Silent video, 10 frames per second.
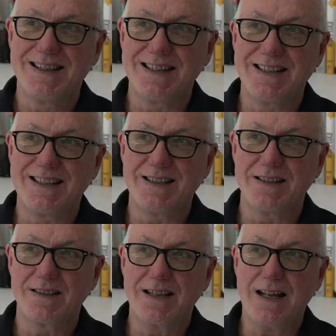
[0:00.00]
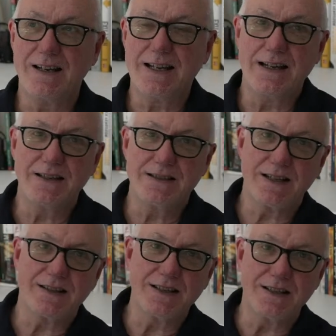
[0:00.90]
Calacanis,
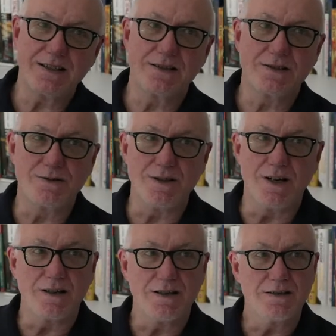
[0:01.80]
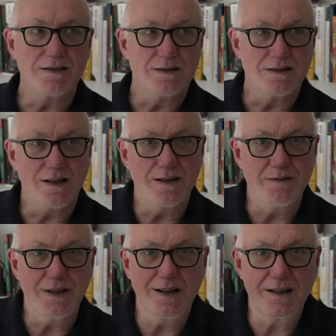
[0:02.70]
I think he's too young.
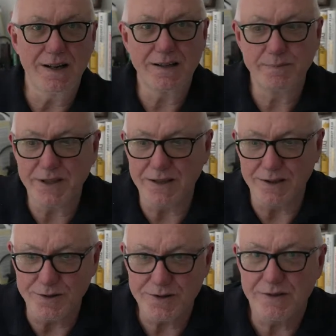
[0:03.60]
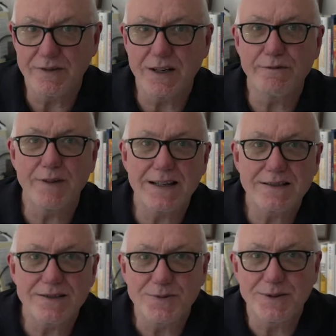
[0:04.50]
I'd be the loser, very
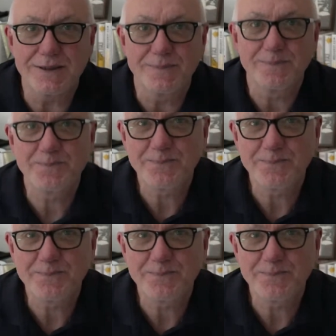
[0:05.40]
fast as well.